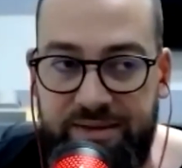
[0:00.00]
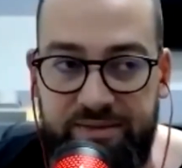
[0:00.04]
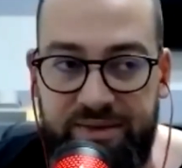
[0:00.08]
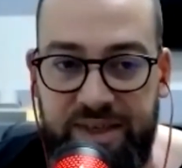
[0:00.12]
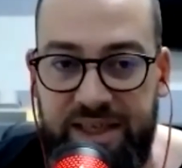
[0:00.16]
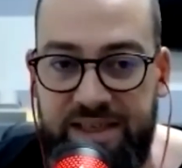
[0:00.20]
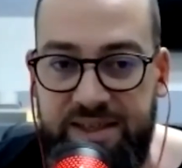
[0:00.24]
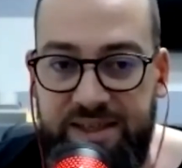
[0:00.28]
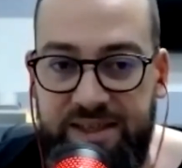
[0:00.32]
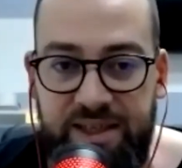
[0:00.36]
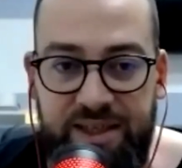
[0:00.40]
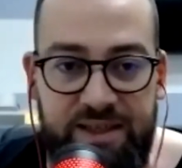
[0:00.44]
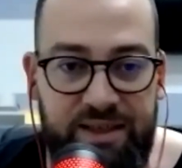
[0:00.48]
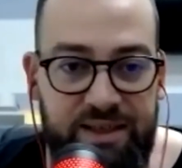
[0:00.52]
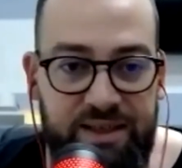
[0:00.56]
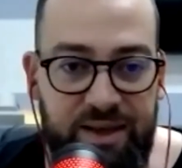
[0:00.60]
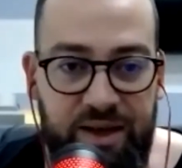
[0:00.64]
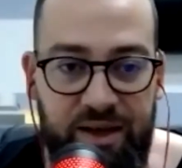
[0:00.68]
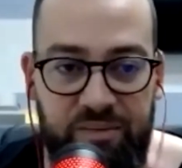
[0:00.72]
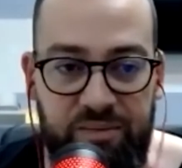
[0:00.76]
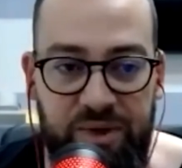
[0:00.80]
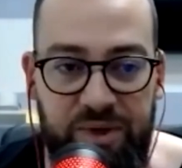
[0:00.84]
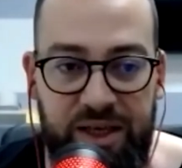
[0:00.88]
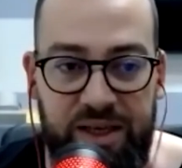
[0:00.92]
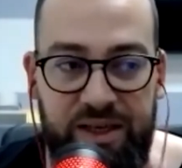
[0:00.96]
that's it.
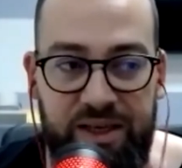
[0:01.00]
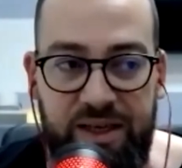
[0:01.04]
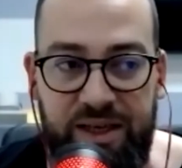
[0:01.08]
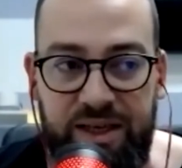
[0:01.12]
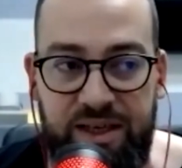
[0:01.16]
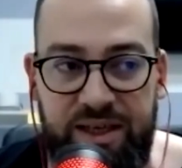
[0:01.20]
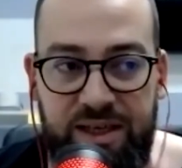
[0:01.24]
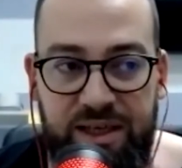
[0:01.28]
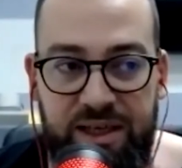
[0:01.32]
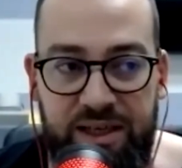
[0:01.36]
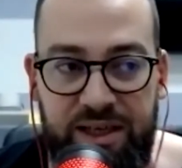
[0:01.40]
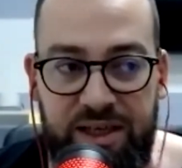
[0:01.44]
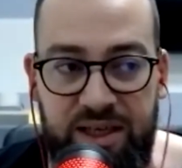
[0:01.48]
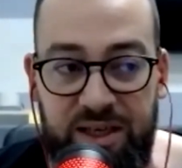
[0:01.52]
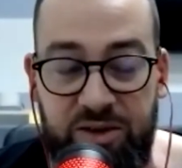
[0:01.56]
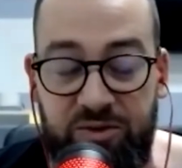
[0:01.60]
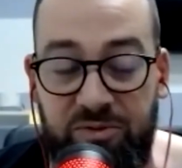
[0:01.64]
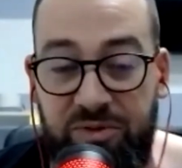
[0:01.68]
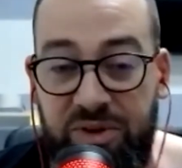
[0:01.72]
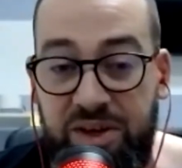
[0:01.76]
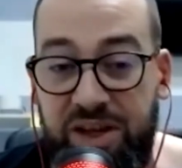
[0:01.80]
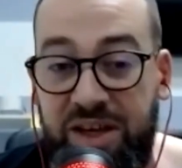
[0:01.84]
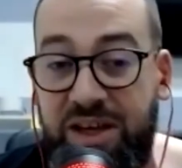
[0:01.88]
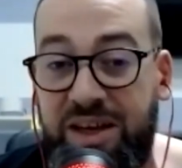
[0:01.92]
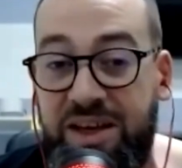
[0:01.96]
I mean, uh,
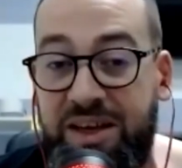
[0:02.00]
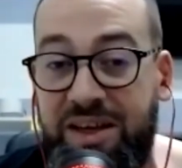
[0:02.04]
we